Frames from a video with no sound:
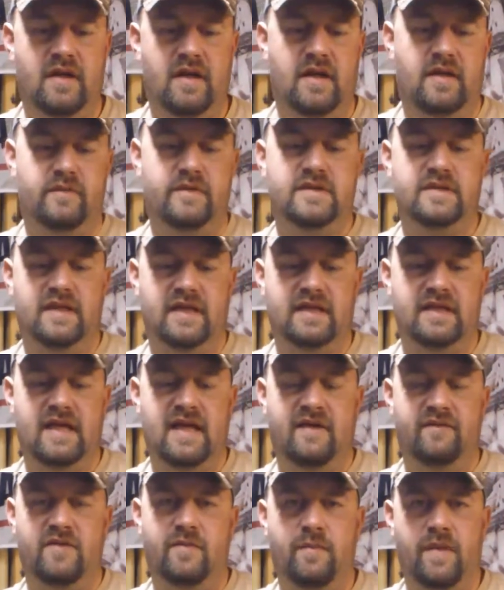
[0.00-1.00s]
I always like to
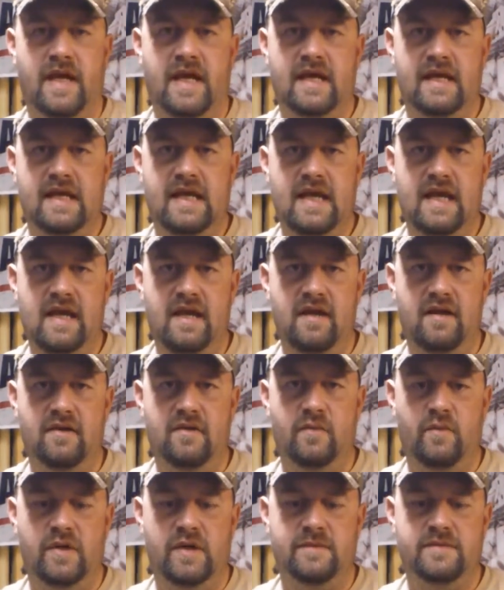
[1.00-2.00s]
have the bag
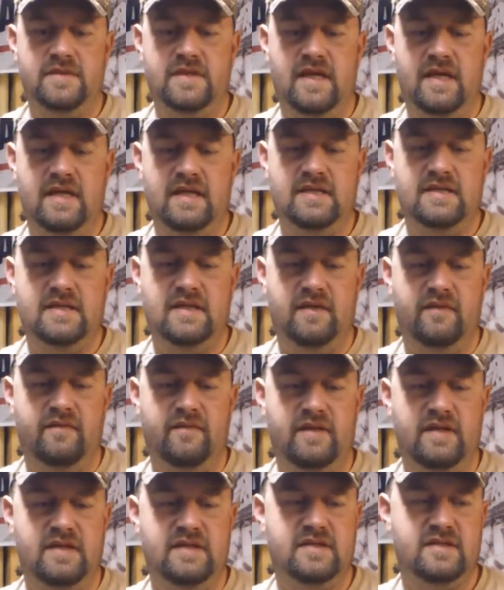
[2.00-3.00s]
here when I'm sighting stuff
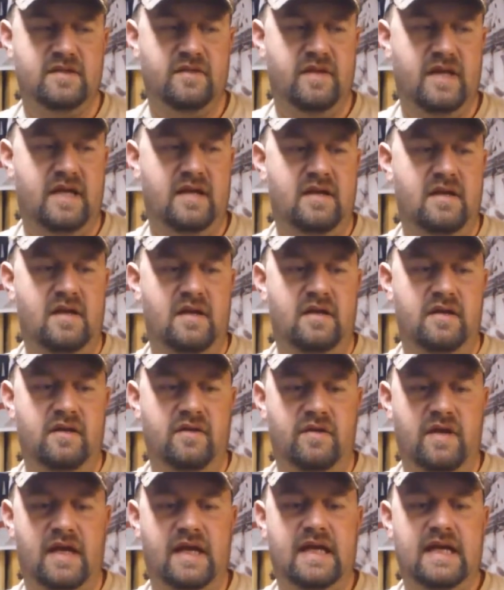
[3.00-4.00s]
in, is so that
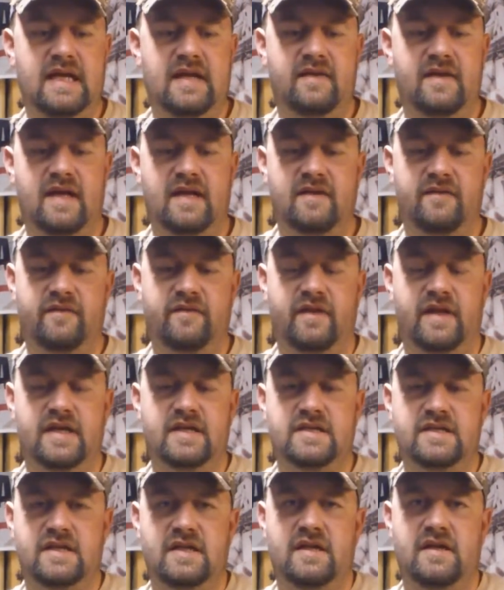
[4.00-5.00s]
you're not getting that
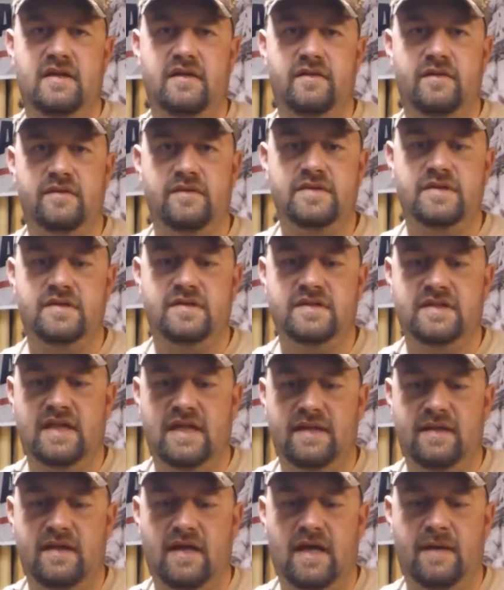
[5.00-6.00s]
deflection and it throws your
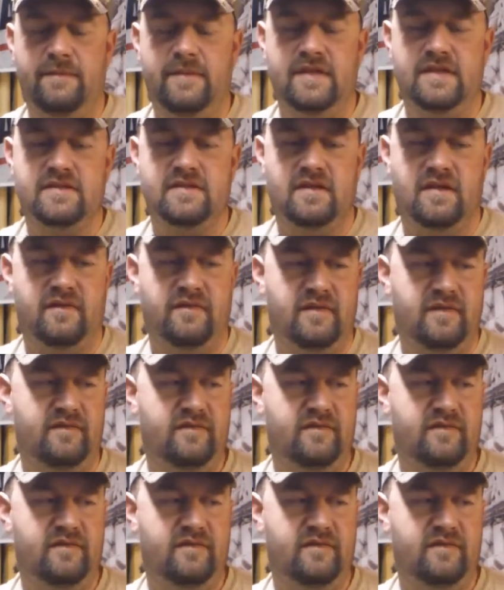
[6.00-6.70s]
sight optics off.